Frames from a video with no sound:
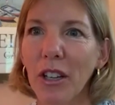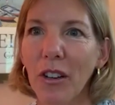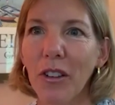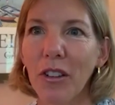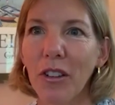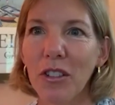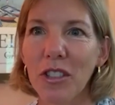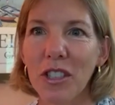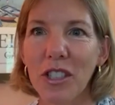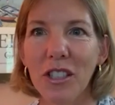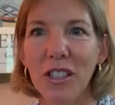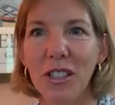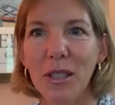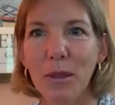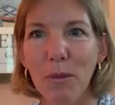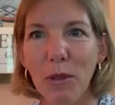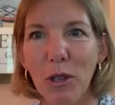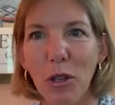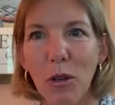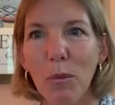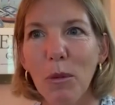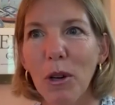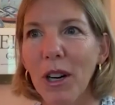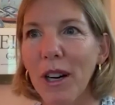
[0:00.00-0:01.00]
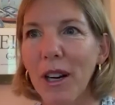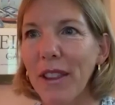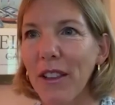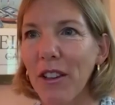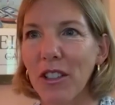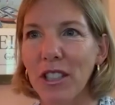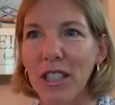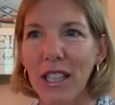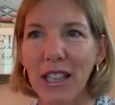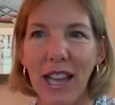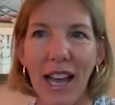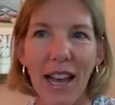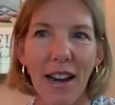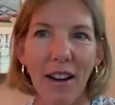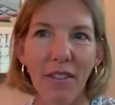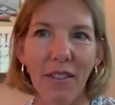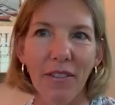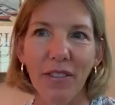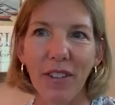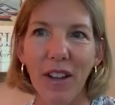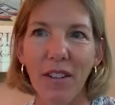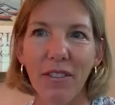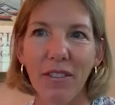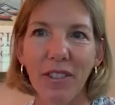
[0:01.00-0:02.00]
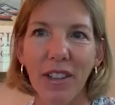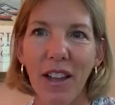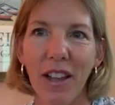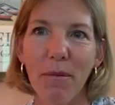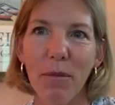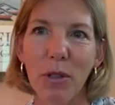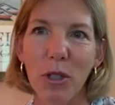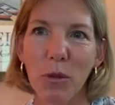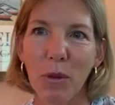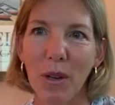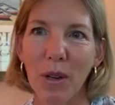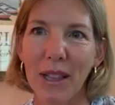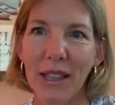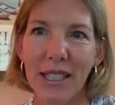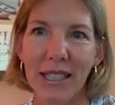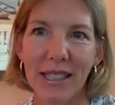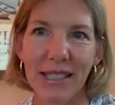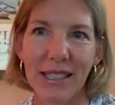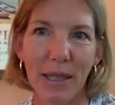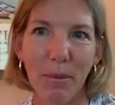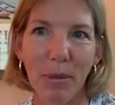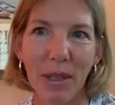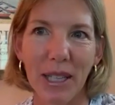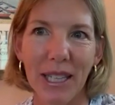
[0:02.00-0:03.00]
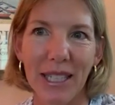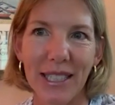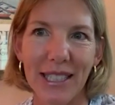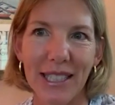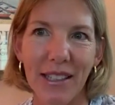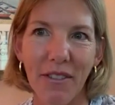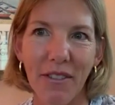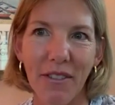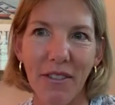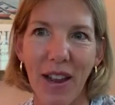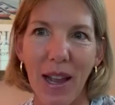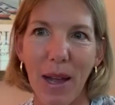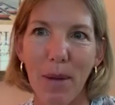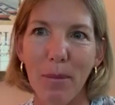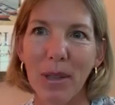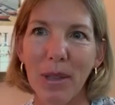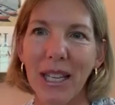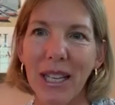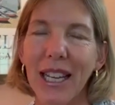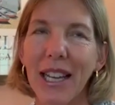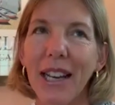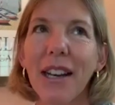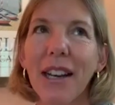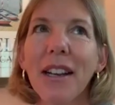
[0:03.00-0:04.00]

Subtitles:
There's still some humor, and there's a lot of love between the siblings and the family,